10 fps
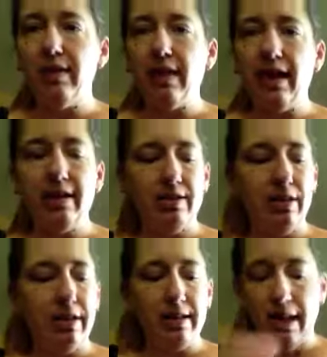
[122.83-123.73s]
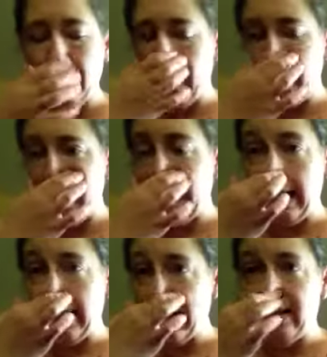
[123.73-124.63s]
a day during the day, and at
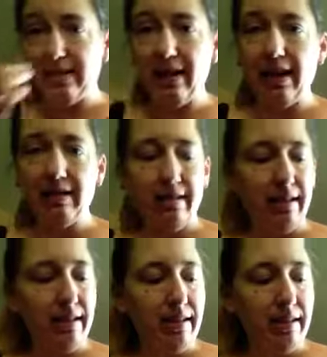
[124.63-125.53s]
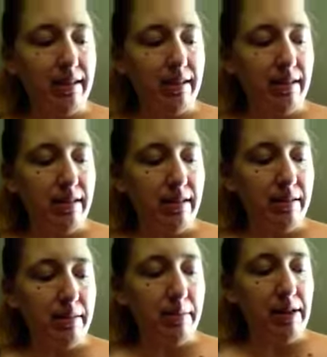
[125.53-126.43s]
night they just get
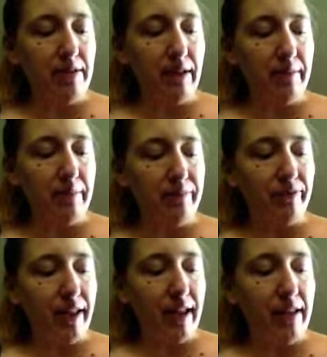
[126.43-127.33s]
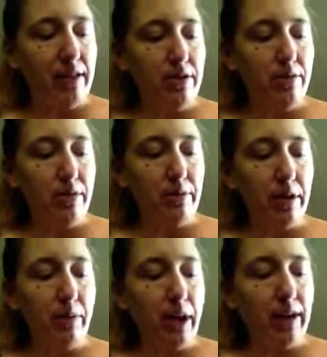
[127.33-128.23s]
breastfed. And they're doing
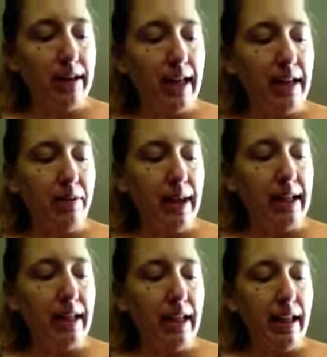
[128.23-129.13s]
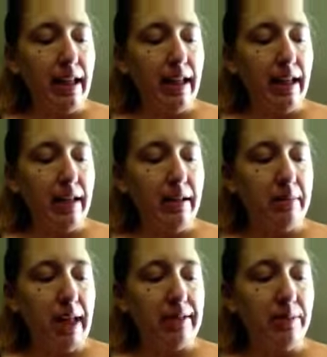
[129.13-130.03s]
really well and gaining weight.
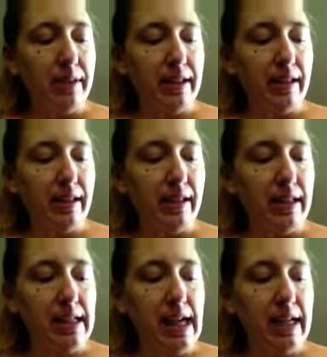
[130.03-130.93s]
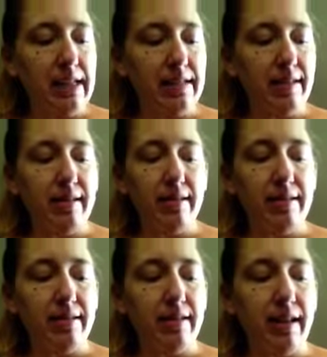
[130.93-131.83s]
Last week they gained
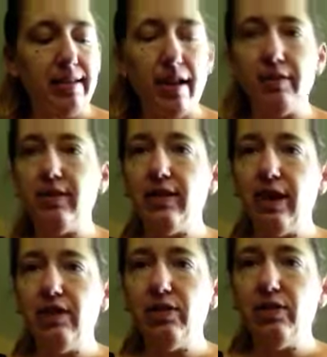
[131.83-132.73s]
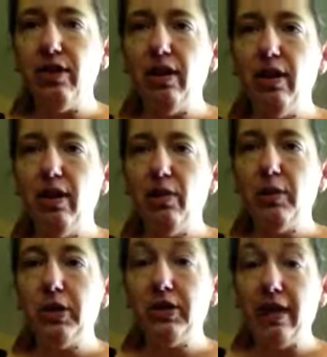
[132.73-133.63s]
6 ounces each,
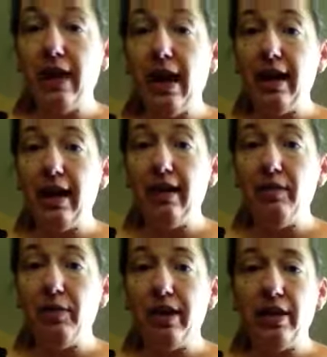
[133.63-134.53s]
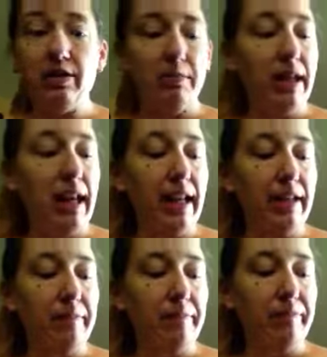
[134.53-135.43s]
which is on the high end of what they should be gaining.